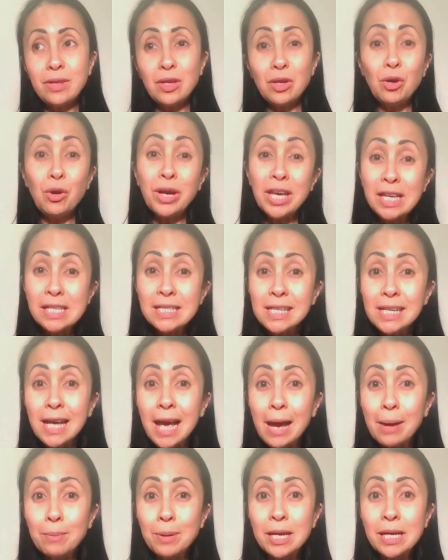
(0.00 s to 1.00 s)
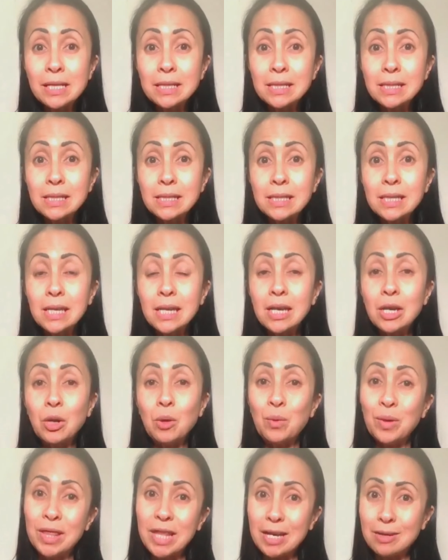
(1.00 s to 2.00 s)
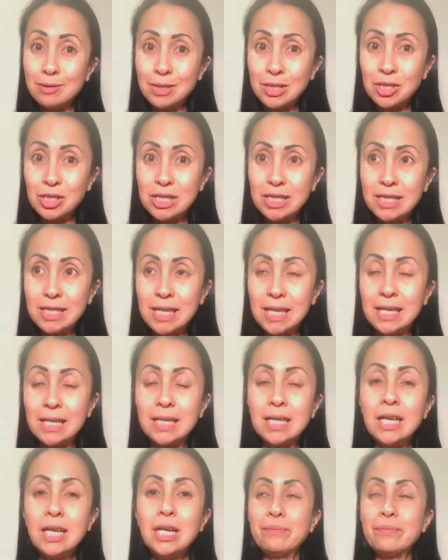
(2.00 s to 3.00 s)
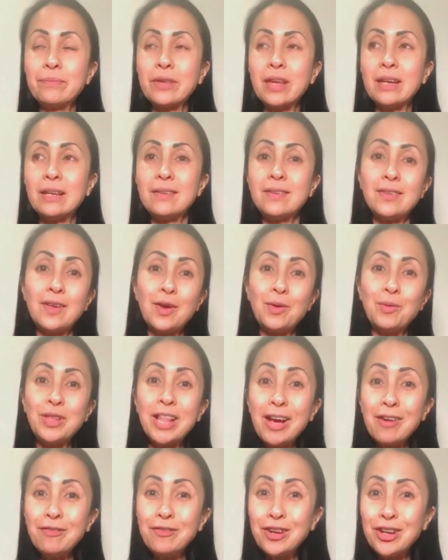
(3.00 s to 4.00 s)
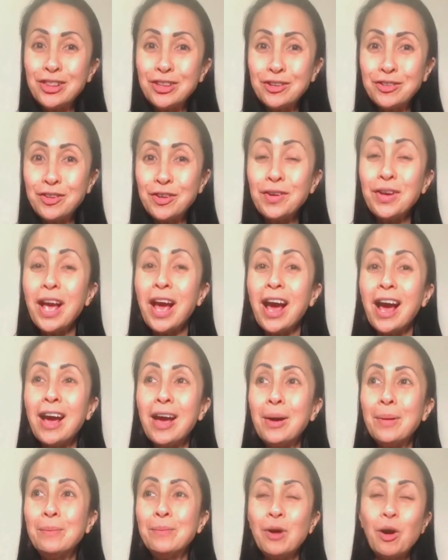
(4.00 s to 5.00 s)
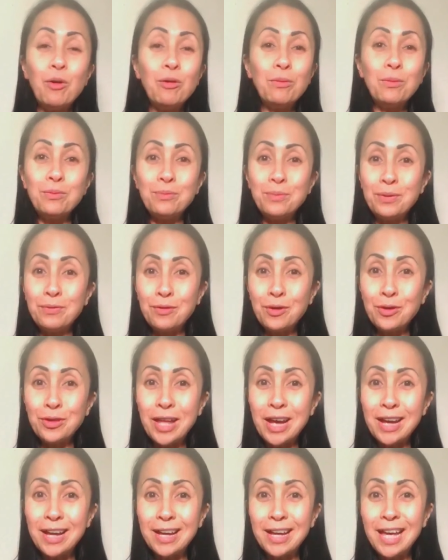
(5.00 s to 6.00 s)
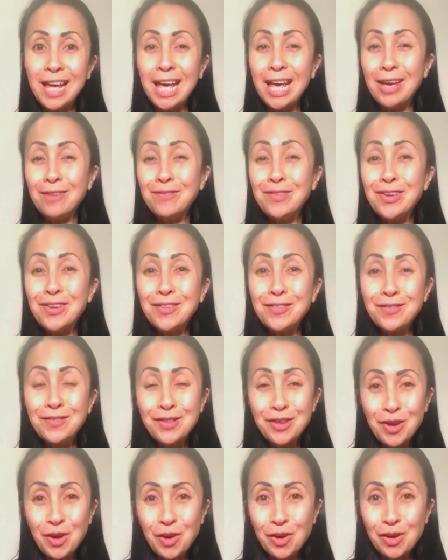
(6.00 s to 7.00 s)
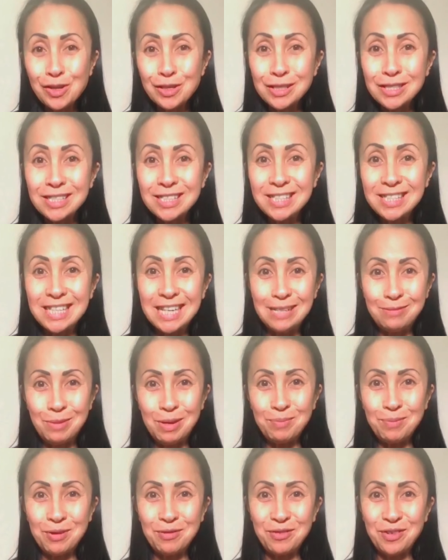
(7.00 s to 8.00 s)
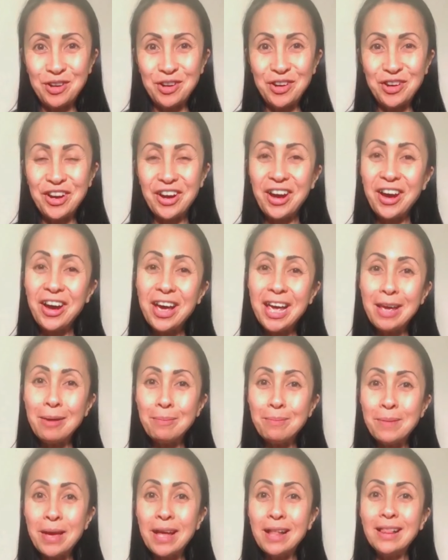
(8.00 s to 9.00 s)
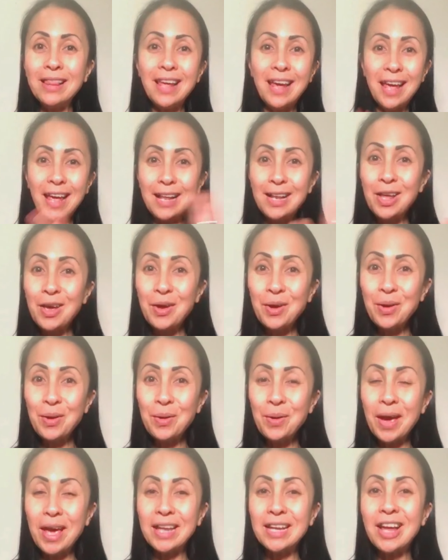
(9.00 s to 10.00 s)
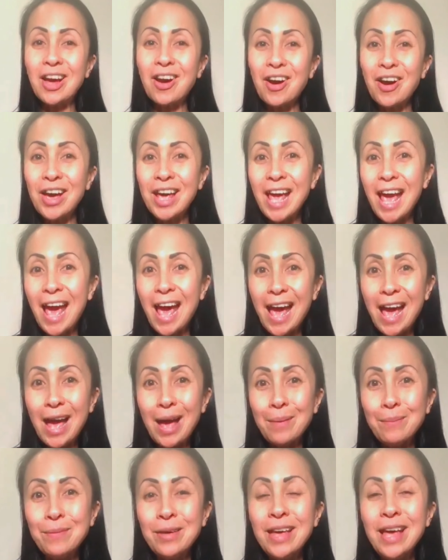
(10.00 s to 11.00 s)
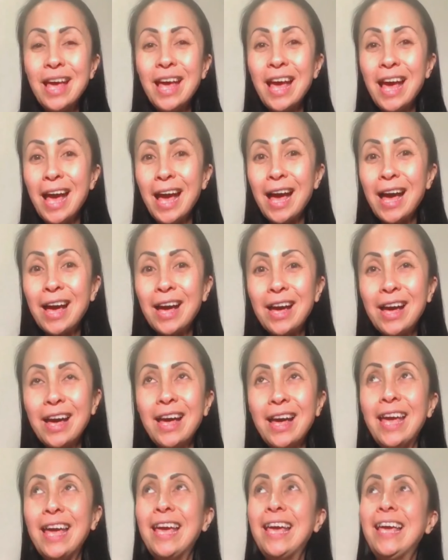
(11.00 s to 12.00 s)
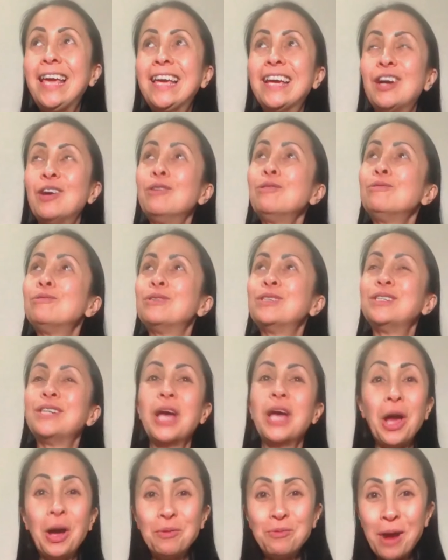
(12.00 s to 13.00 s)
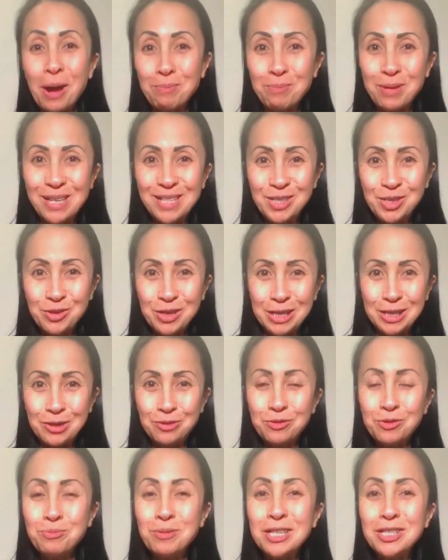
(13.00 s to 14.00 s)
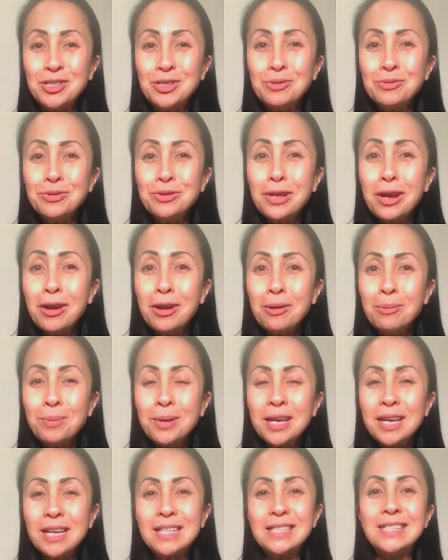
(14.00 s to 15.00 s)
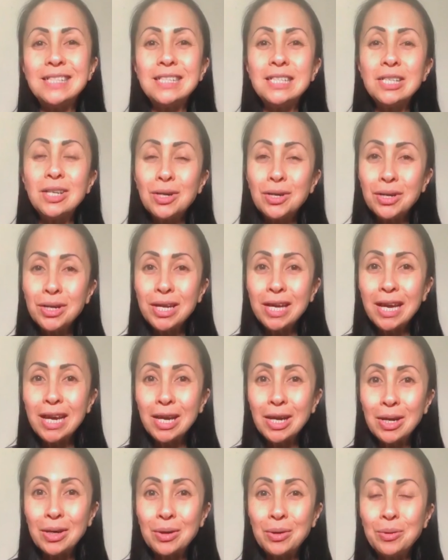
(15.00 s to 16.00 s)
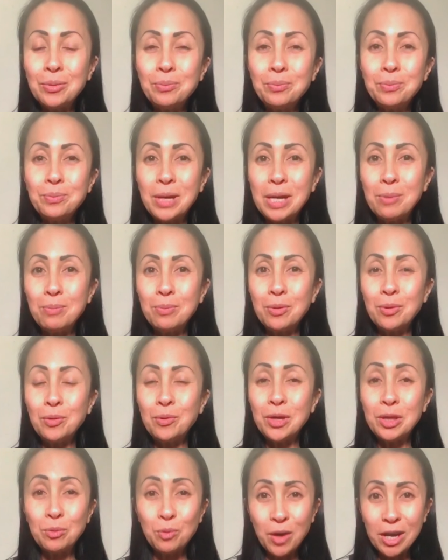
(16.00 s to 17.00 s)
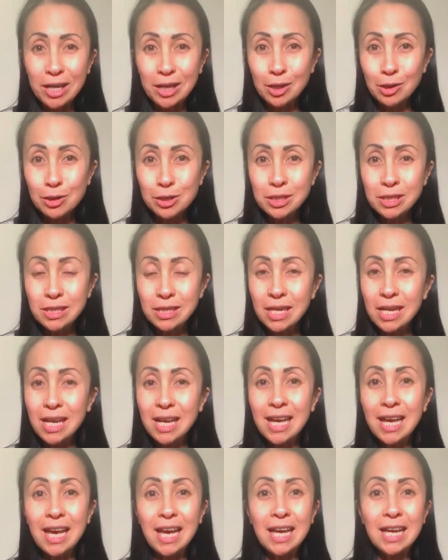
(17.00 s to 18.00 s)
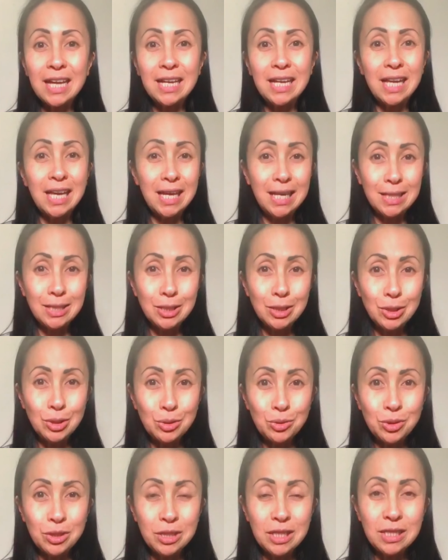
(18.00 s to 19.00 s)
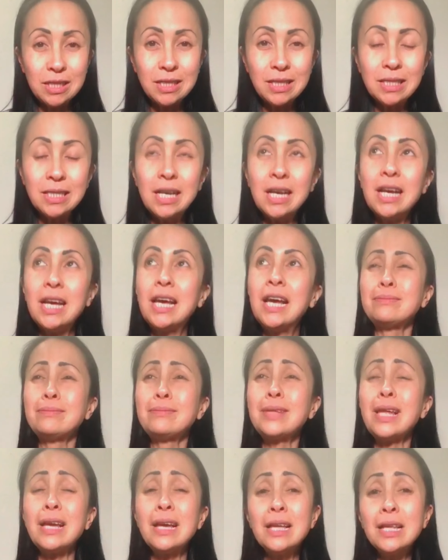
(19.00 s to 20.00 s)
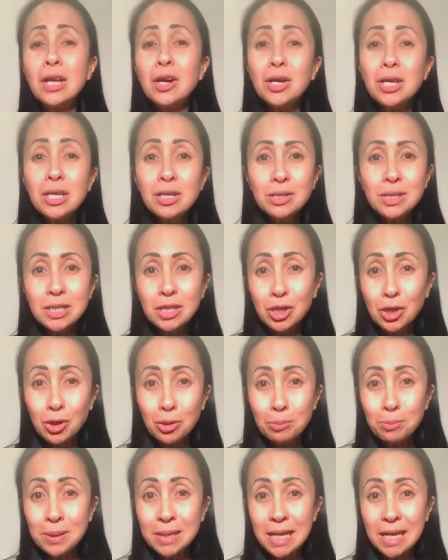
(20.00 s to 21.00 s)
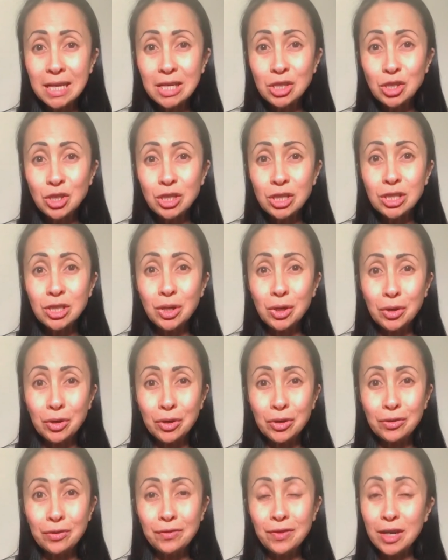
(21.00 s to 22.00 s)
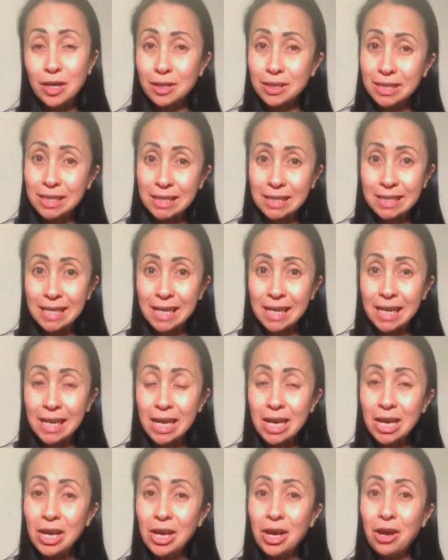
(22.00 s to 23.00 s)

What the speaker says: your eating habits without dieting. So without further ado, before that, if you've not seen me before, I am Mel, hello, and I am a rapid transformational therapist, and I help people with weight loss and eating disorders. And I use a combination of RTT,